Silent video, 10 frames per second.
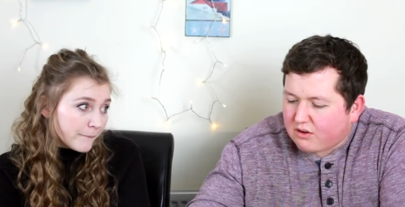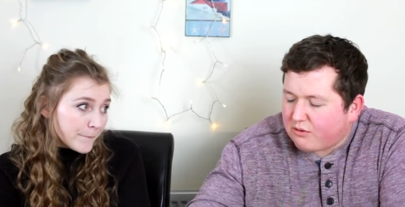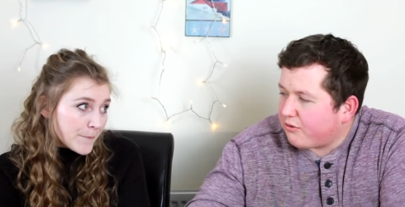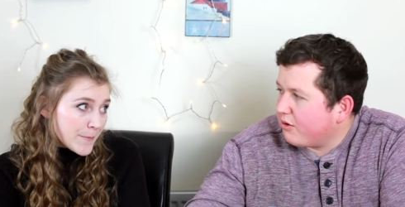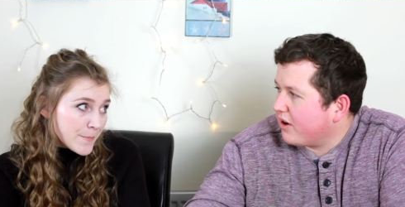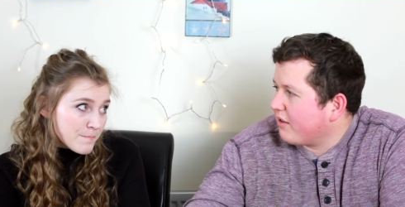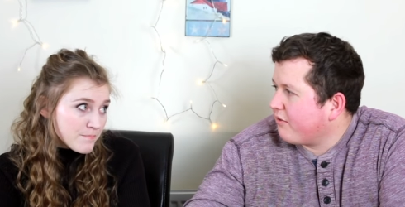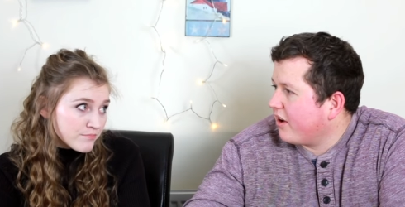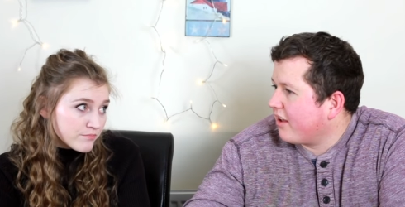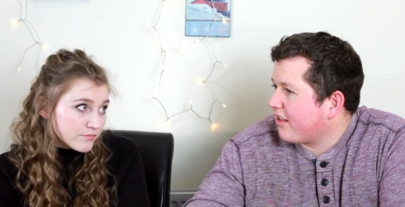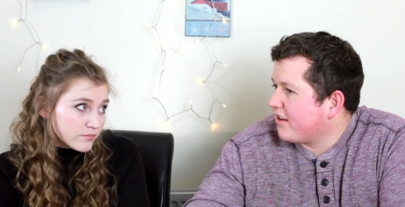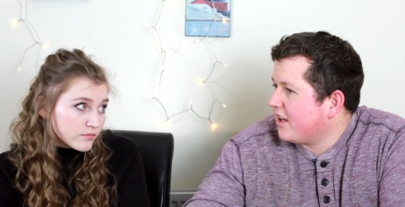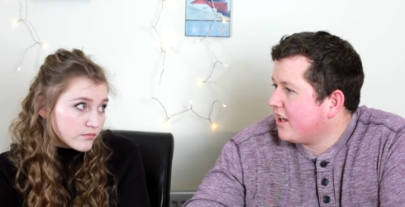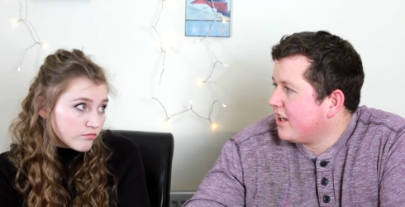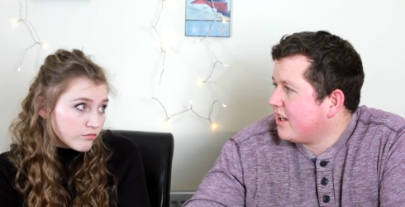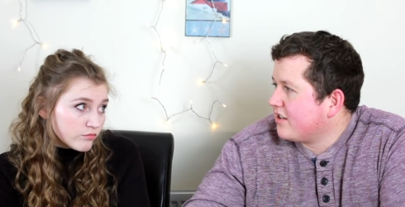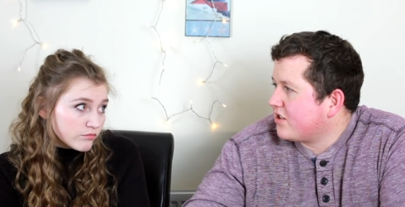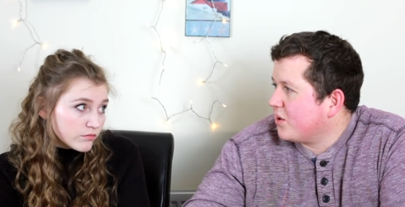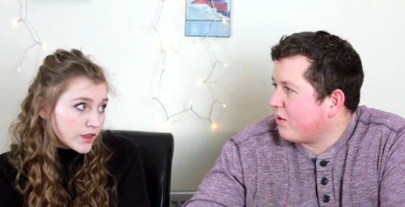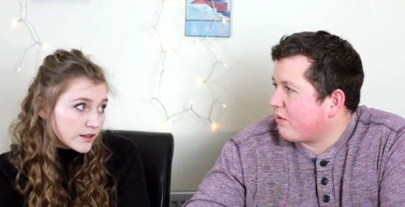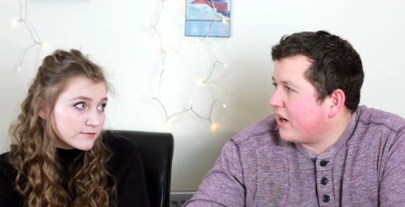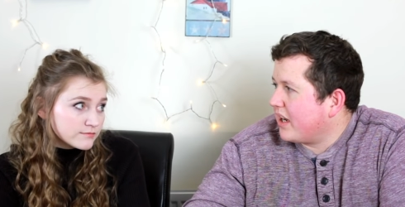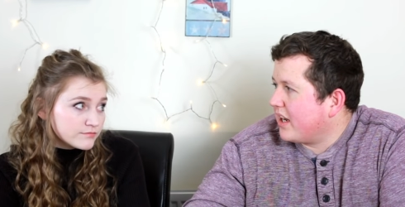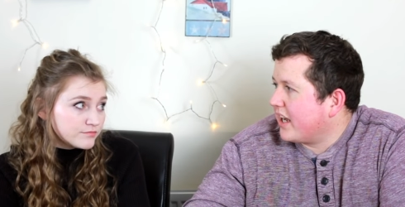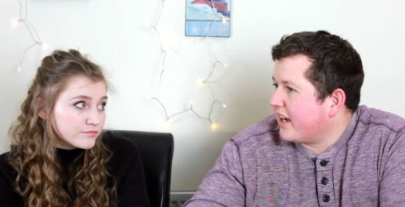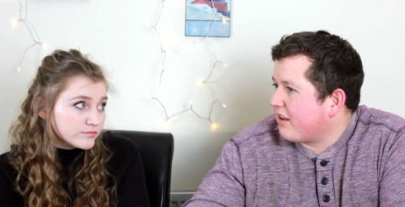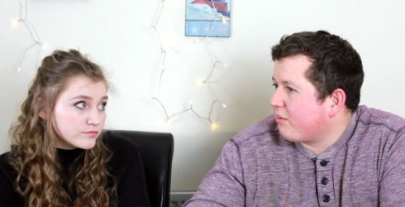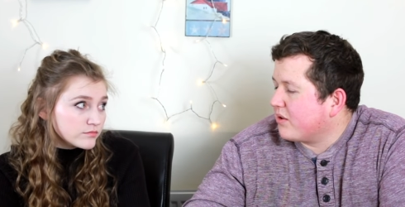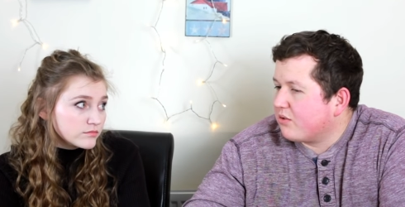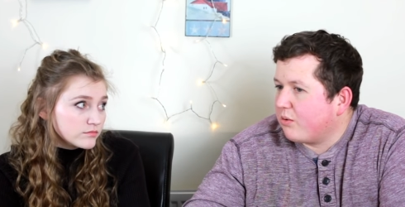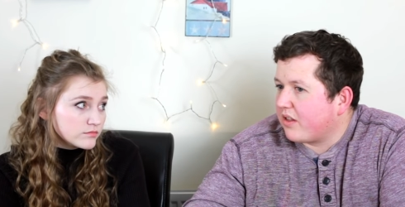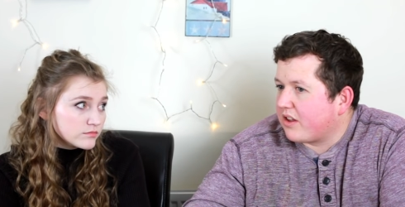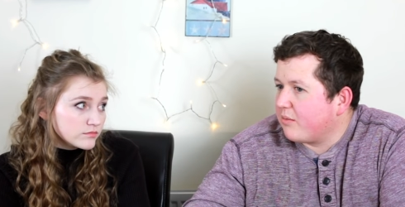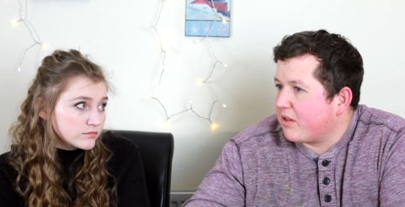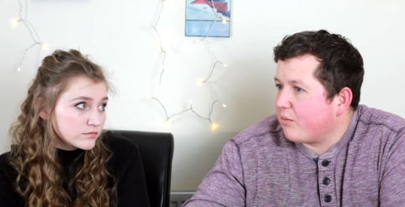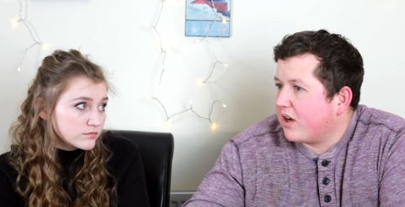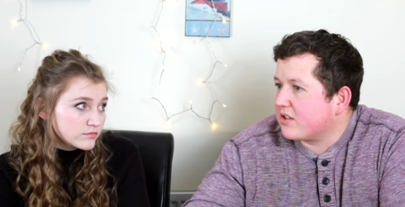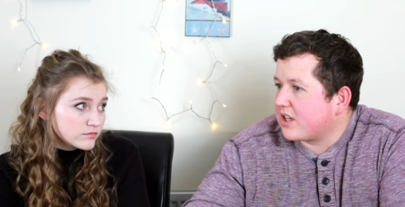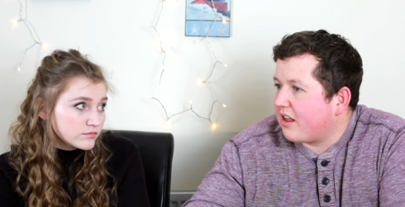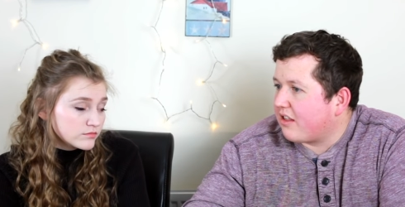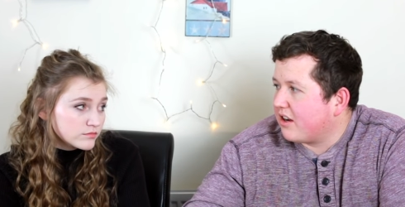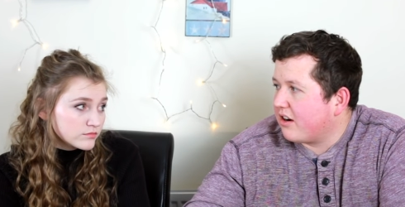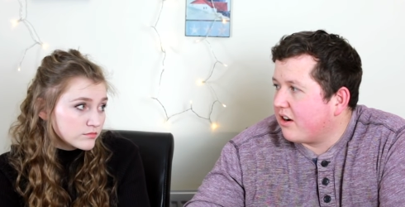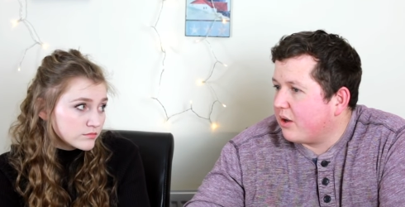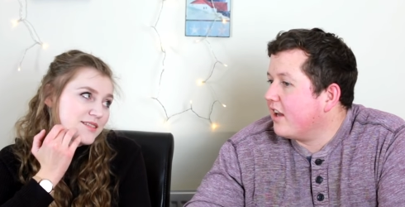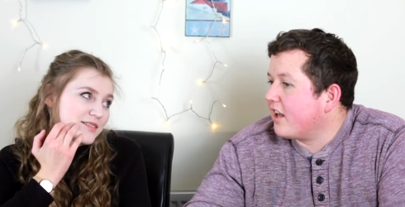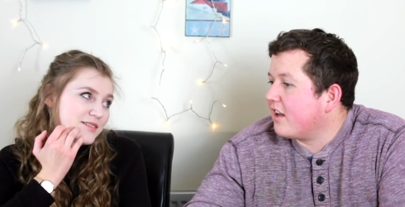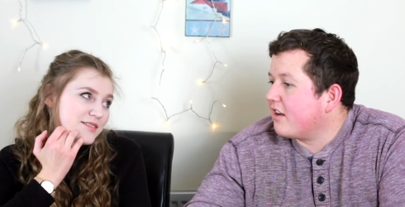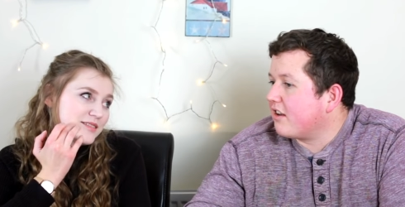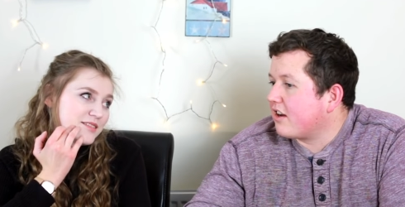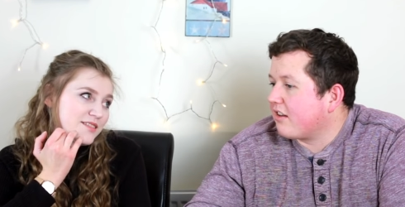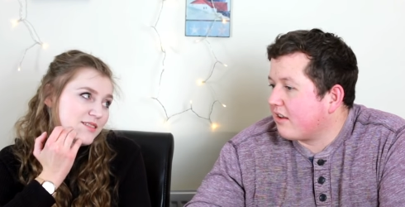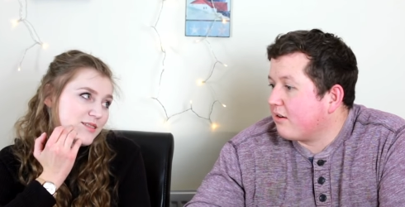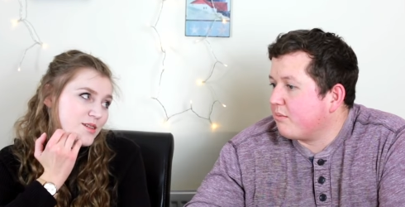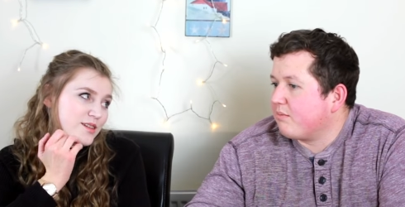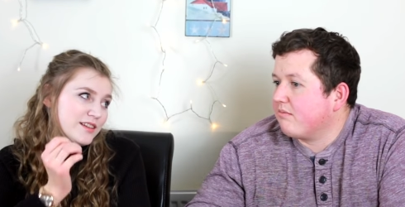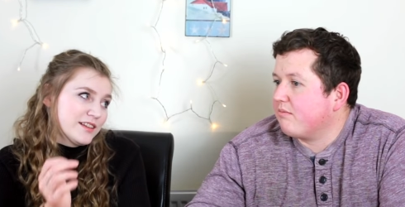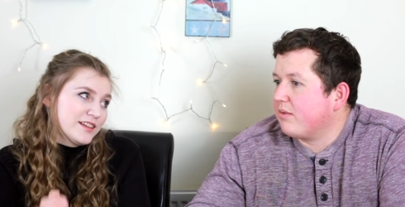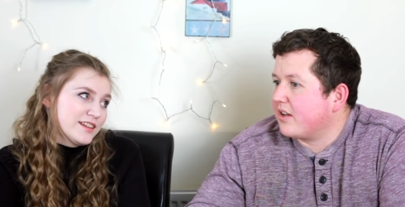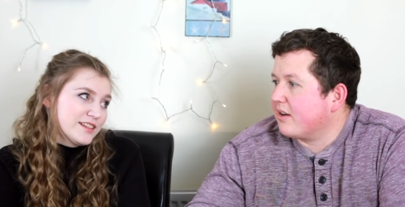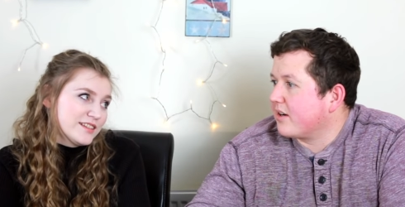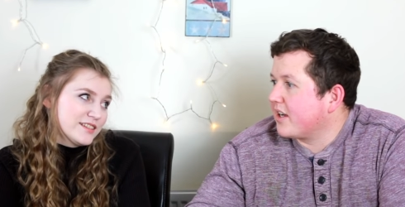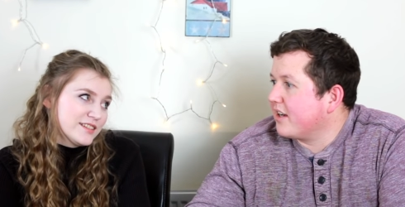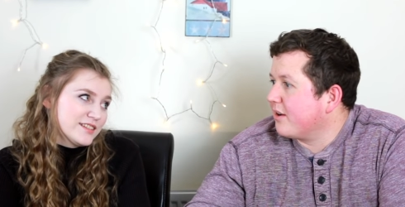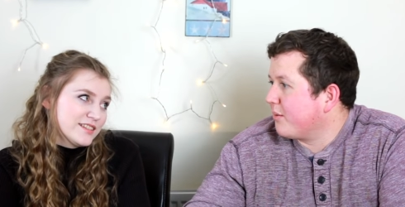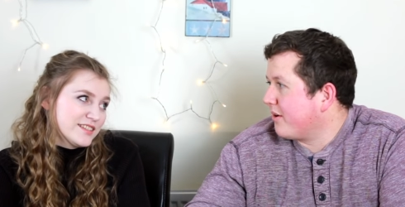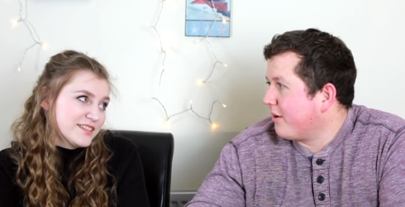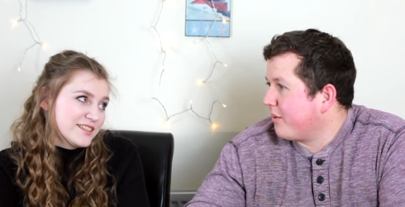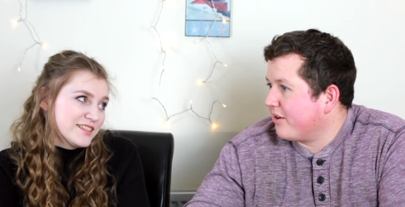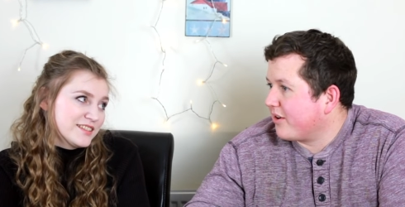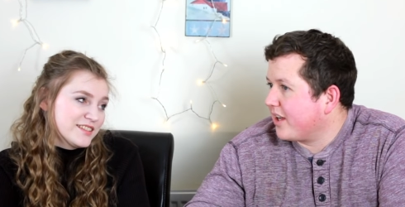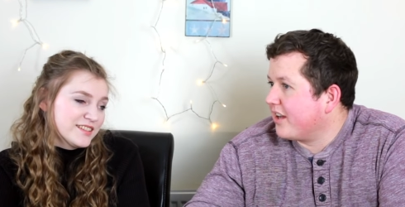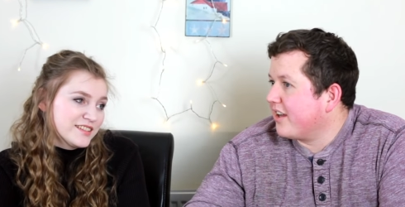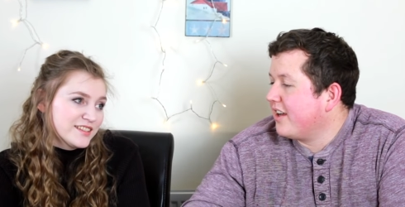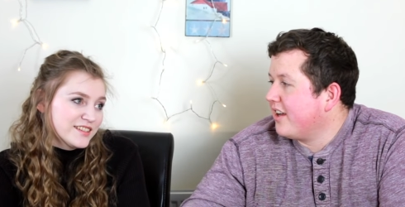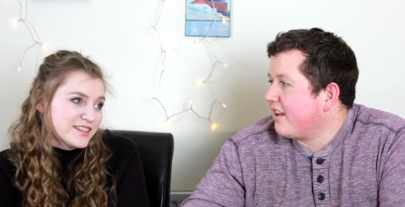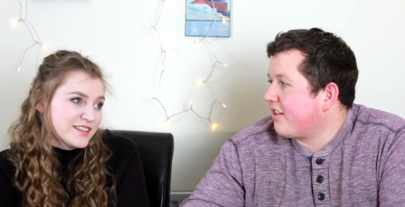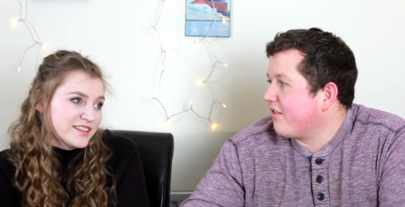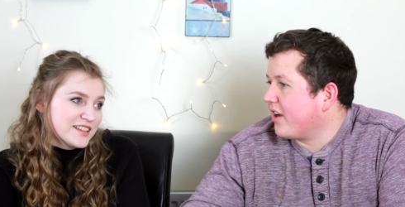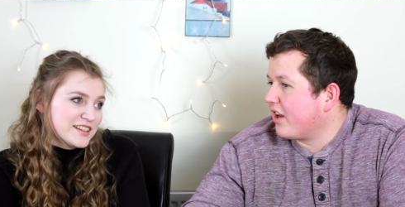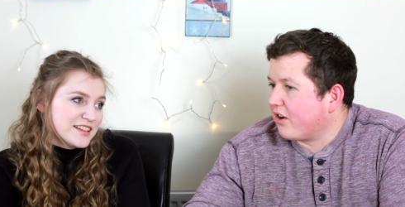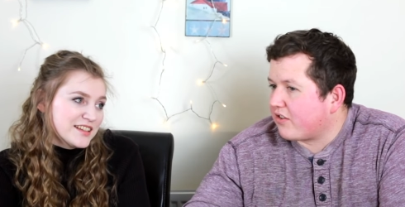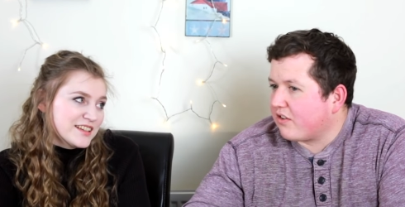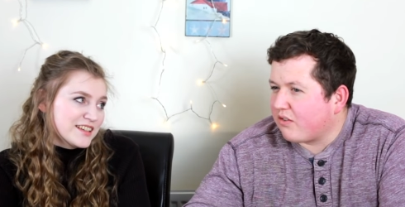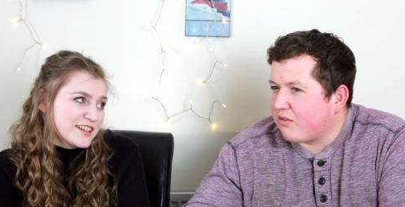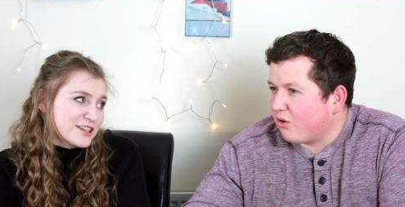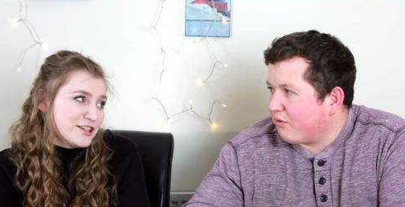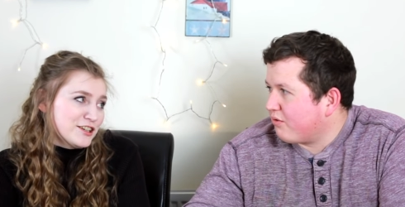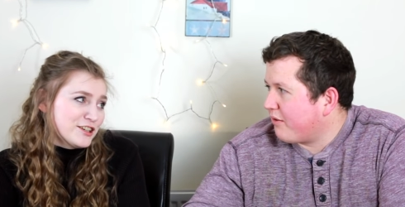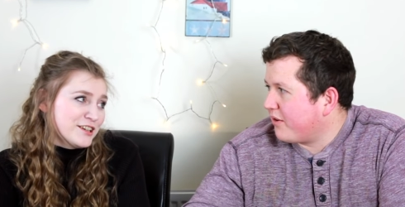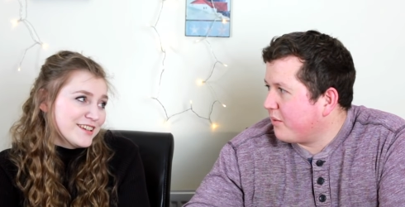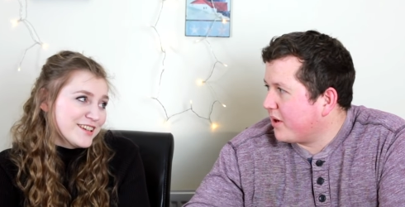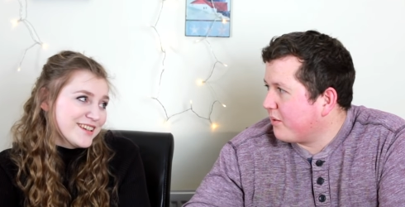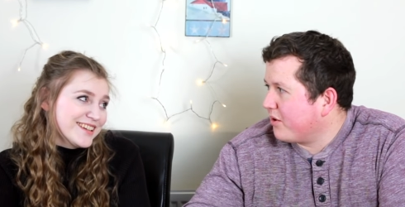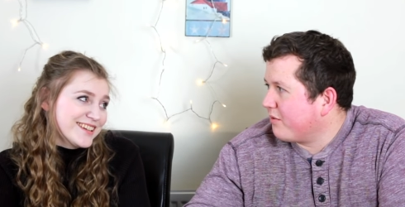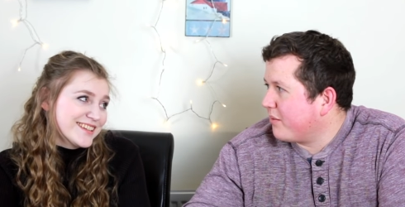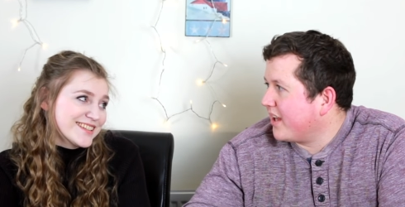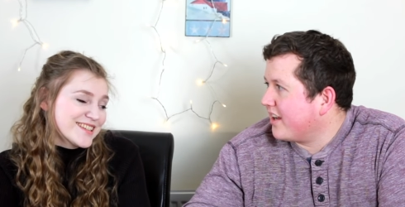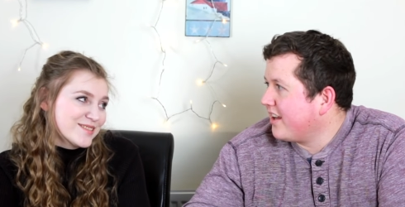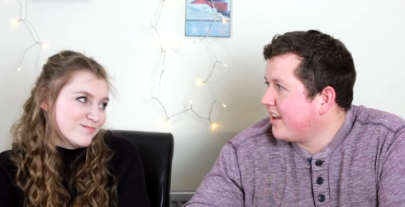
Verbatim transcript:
Speaker 1: scroll through like the first two or three links, which are always going to be the worst case scenario, and then you kind of think, oh bloody okay, no, well, I won't look at it. So then I looked at sort of roughly what it would have been